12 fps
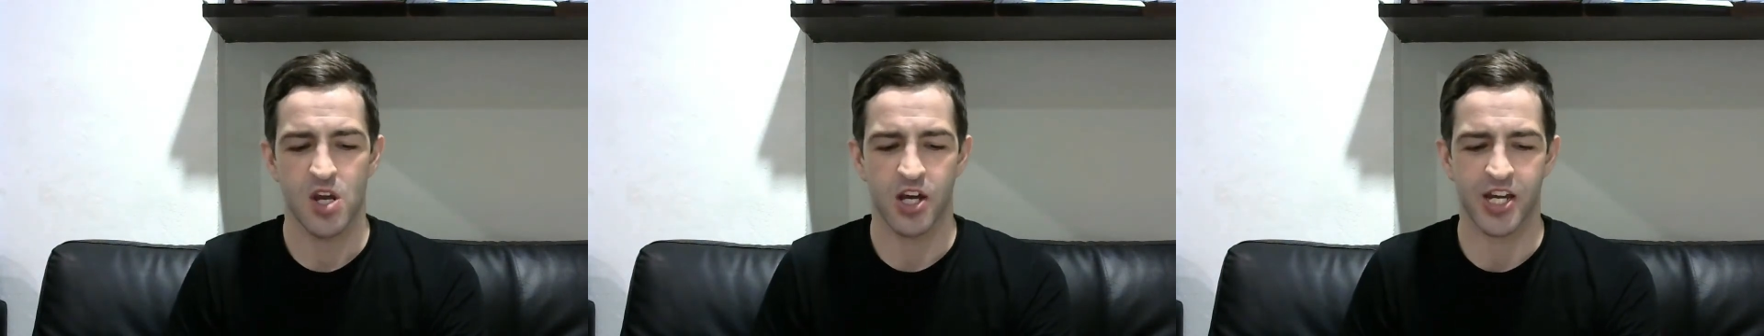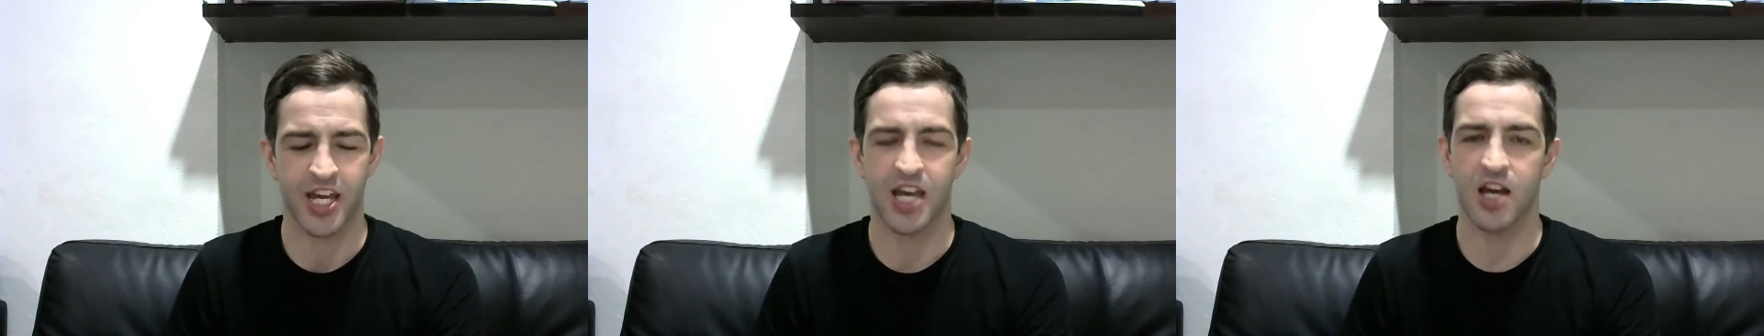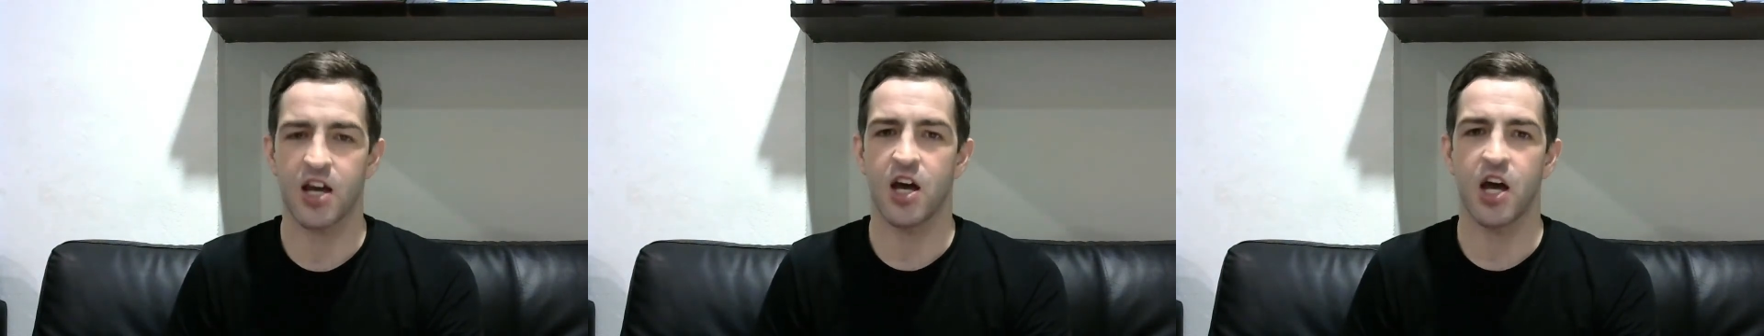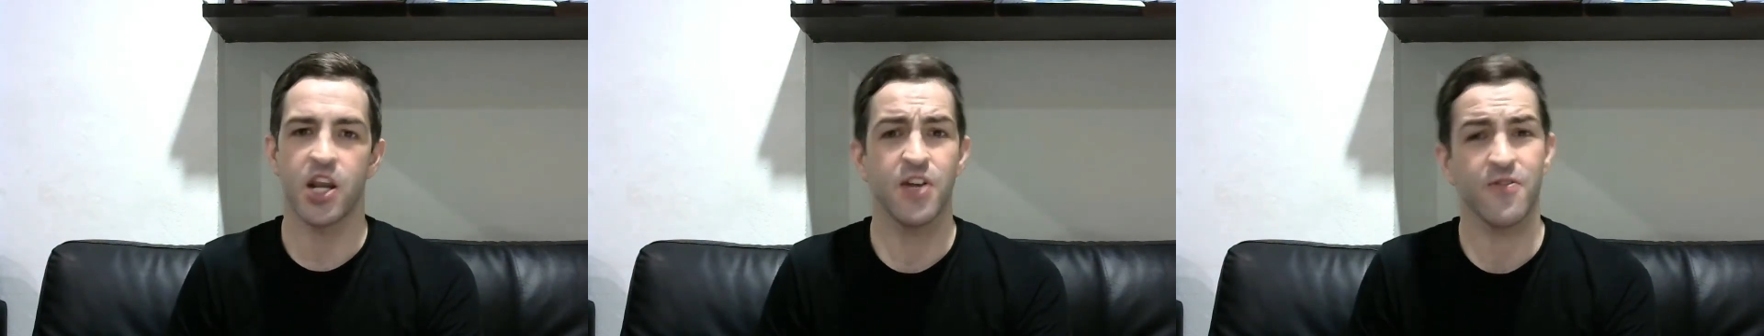Okay,
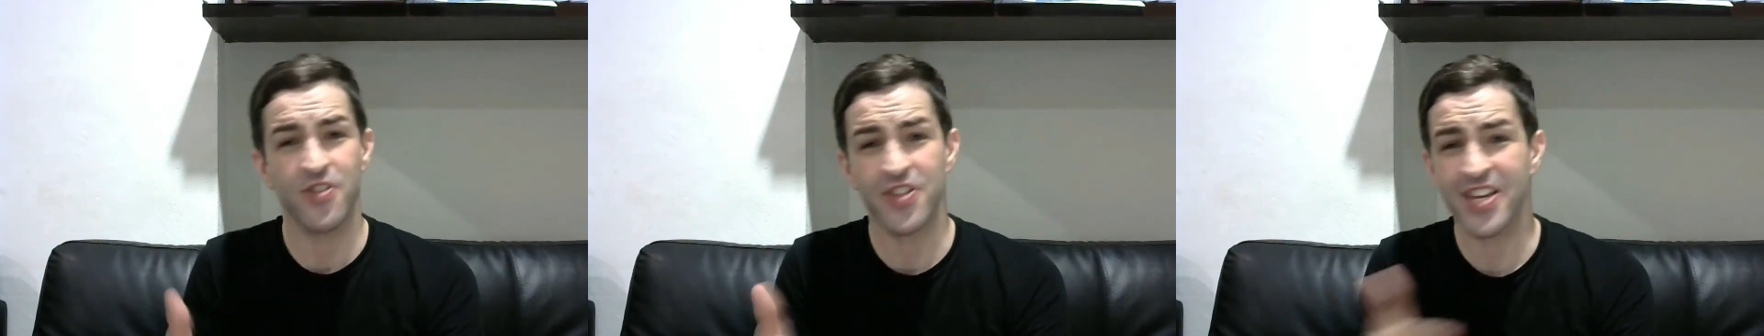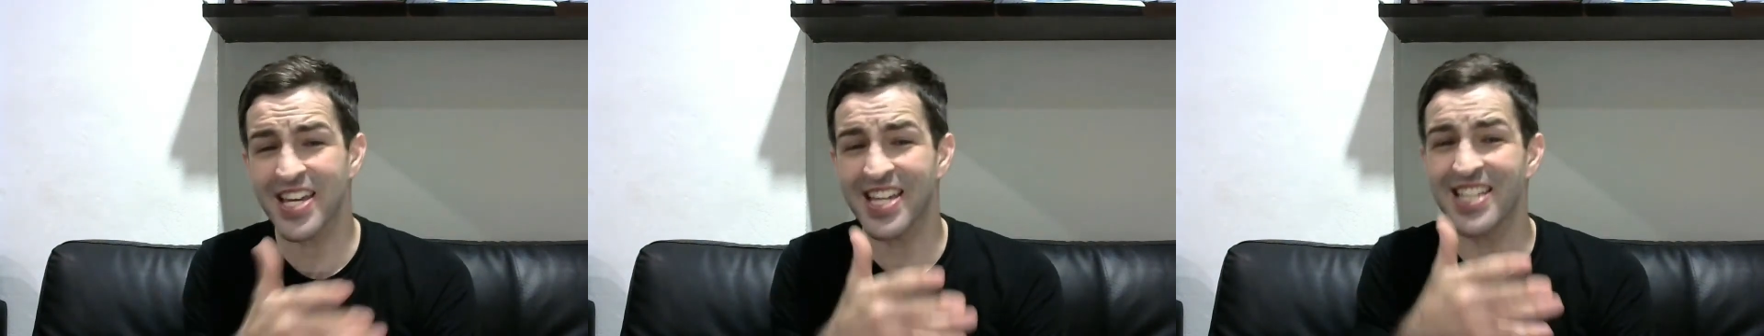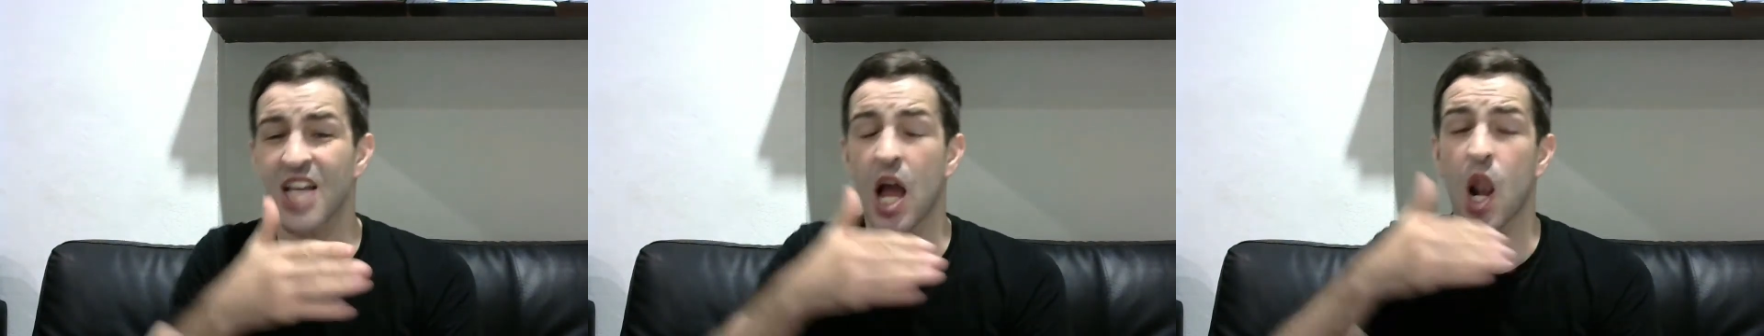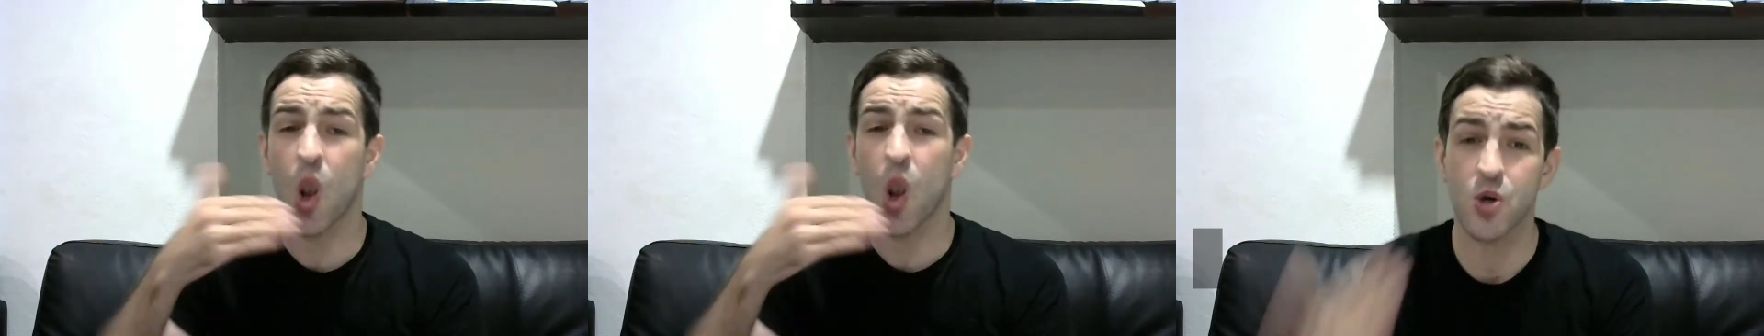another thing is
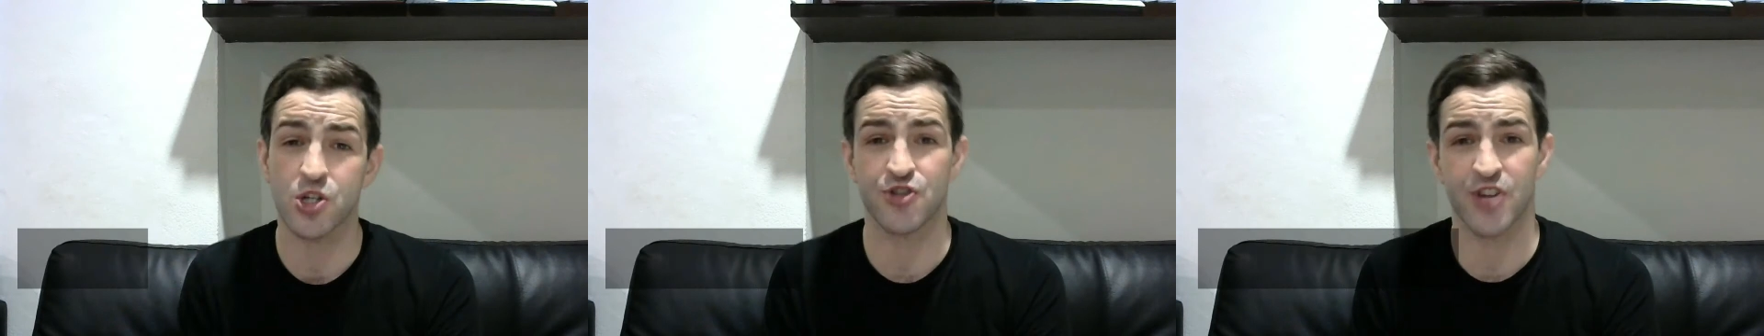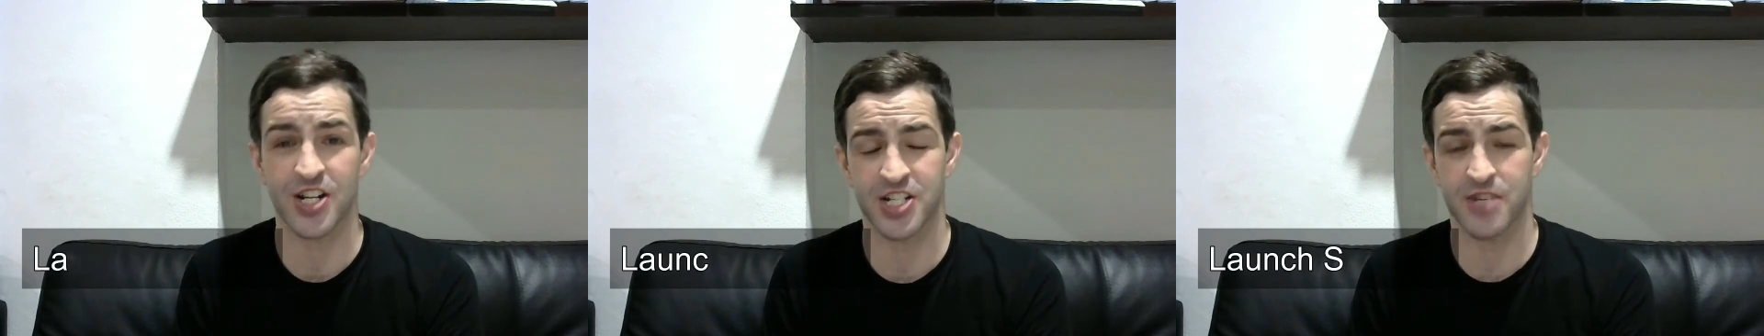a launch strategy.